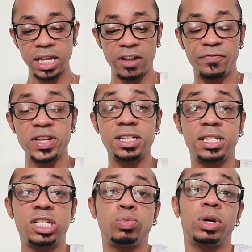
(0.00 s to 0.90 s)
if
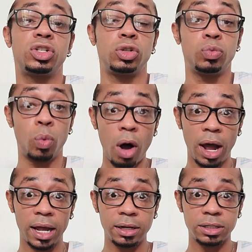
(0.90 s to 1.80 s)
this is what you
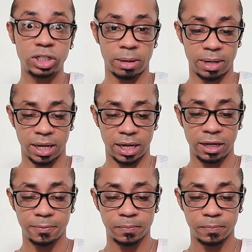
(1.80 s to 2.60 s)
want, Gemini,